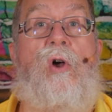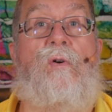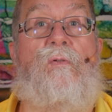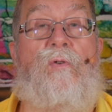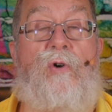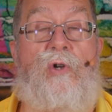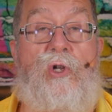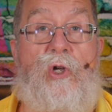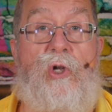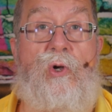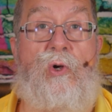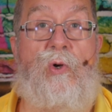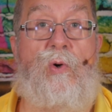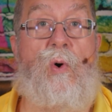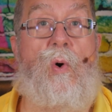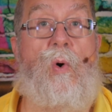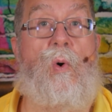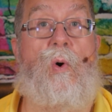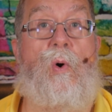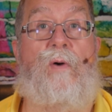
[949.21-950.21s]
for
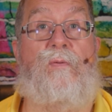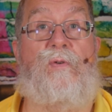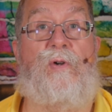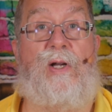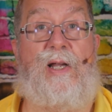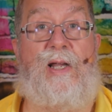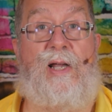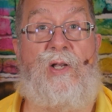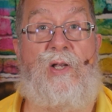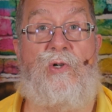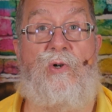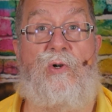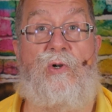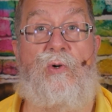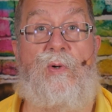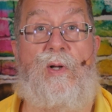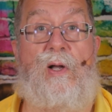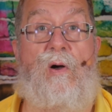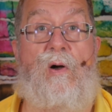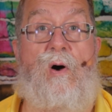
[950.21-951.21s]
you or if your kids are
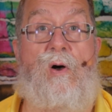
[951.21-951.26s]
doing